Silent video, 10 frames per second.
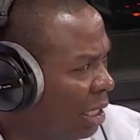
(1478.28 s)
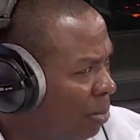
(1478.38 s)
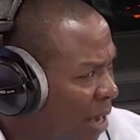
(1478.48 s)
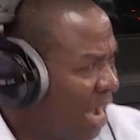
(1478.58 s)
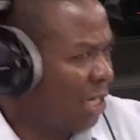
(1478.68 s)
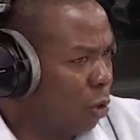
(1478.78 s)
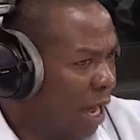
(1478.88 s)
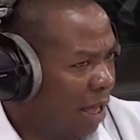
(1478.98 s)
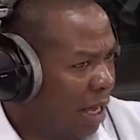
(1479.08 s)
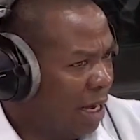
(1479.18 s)
Imekatwa.
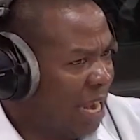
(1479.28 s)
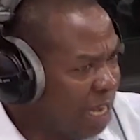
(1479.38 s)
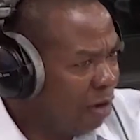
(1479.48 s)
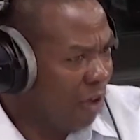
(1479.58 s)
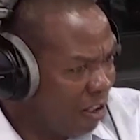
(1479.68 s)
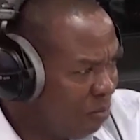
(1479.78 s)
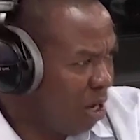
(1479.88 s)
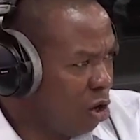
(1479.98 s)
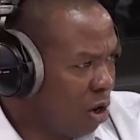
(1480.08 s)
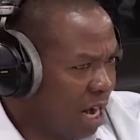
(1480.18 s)
95
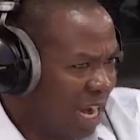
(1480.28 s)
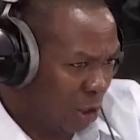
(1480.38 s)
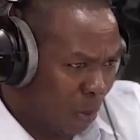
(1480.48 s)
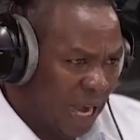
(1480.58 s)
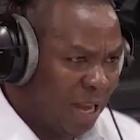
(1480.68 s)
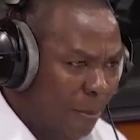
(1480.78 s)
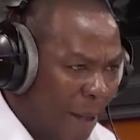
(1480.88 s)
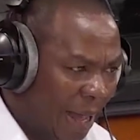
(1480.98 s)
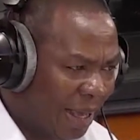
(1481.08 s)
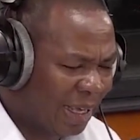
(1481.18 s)
million na
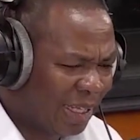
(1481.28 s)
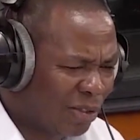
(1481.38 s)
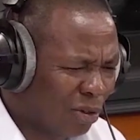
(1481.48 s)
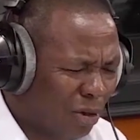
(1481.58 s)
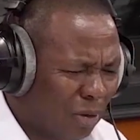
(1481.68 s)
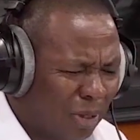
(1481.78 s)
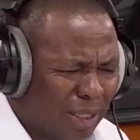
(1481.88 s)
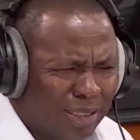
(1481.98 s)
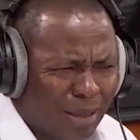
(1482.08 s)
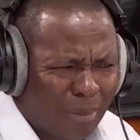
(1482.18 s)
tumelipa. So
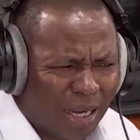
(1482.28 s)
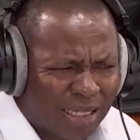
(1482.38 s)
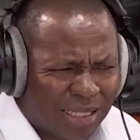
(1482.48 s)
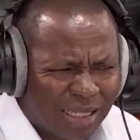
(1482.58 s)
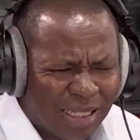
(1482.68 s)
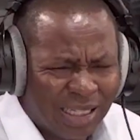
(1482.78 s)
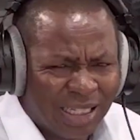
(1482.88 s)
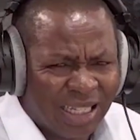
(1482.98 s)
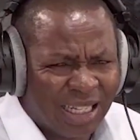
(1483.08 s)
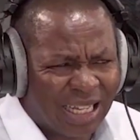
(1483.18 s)
it's a bit
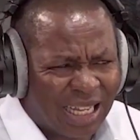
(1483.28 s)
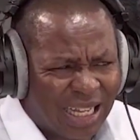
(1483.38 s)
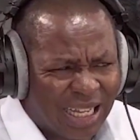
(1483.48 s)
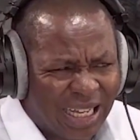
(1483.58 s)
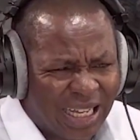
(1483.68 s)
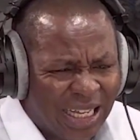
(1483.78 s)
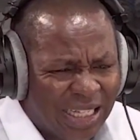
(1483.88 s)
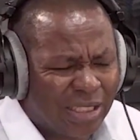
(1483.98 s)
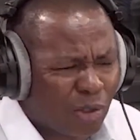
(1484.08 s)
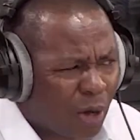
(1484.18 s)

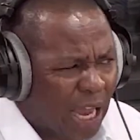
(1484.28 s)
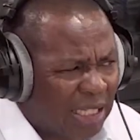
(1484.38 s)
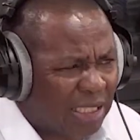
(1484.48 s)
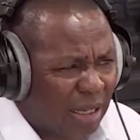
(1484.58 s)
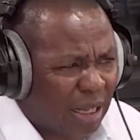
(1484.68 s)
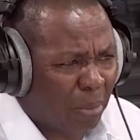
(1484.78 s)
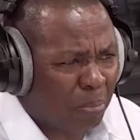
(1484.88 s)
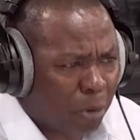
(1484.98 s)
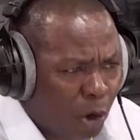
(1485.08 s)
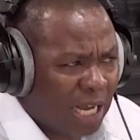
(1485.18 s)
is quite
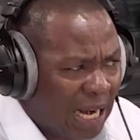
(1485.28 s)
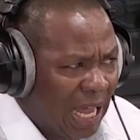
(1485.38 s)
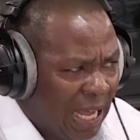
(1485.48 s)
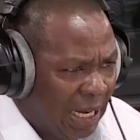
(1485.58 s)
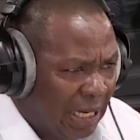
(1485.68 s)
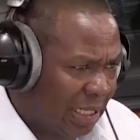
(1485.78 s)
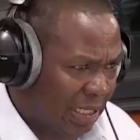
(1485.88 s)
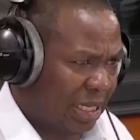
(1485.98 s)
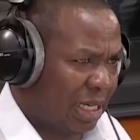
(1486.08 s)
borderline.